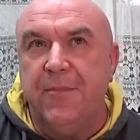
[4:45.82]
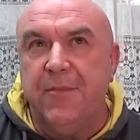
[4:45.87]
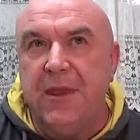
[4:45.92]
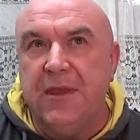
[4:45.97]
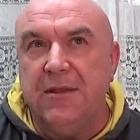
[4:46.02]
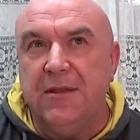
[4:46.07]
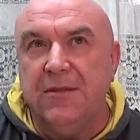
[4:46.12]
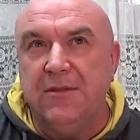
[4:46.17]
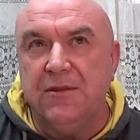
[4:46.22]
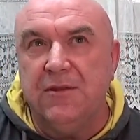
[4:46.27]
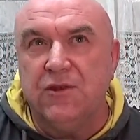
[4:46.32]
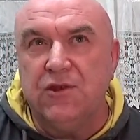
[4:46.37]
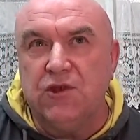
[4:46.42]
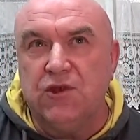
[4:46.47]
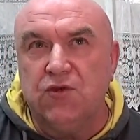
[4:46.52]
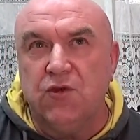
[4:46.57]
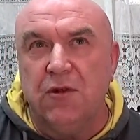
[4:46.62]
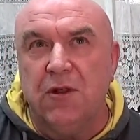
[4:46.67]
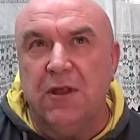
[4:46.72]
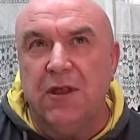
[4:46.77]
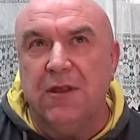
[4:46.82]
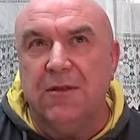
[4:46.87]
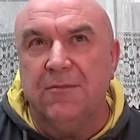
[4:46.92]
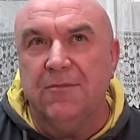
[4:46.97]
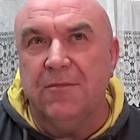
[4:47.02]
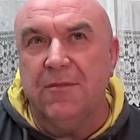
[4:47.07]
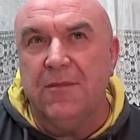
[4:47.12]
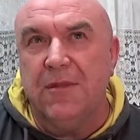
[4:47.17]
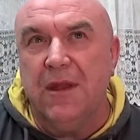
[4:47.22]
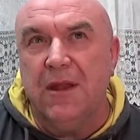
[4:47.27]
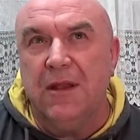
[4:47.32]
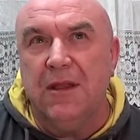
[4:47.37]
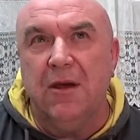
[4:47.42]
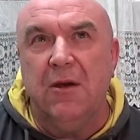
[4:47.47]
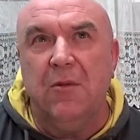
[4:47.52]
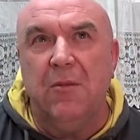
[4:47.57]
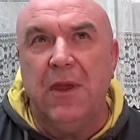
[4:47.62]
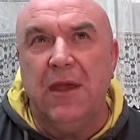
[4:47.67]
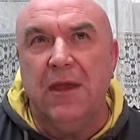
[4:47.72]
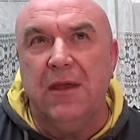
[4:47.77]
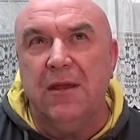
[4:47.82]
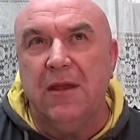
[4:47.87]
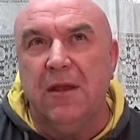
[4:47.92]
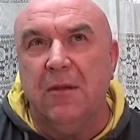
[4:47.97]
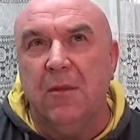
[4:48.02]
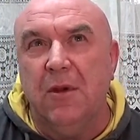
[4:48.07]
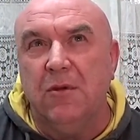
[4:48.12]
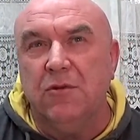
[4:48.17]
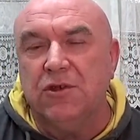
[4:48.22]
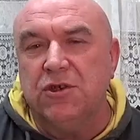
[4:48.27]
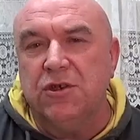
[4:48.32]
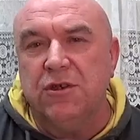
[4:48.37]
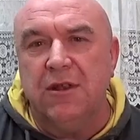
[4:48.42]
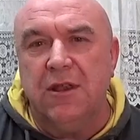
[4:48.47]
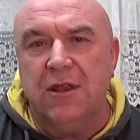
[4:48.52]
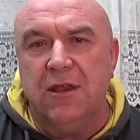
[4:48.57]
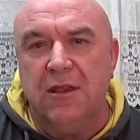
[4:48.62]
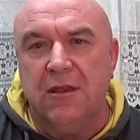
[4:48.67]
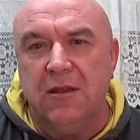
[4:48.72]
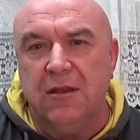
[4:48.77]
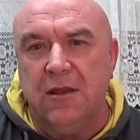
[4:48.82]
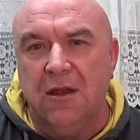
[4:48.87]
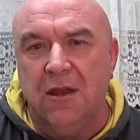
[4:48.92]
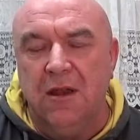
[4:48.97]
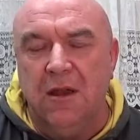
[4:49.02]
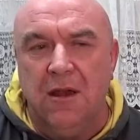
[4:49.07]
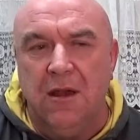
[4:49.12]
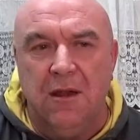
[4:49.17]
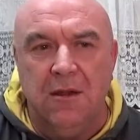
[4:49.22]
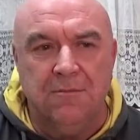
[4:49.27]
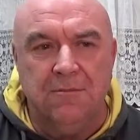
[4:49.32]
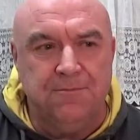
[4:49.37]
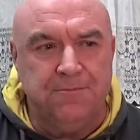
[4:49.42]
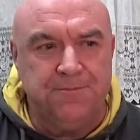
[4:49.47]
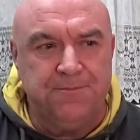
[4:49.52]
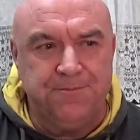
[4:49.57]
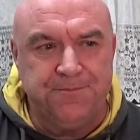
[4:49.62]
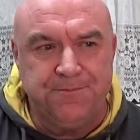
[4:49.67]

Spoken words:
been struggling a little bit emotionally. I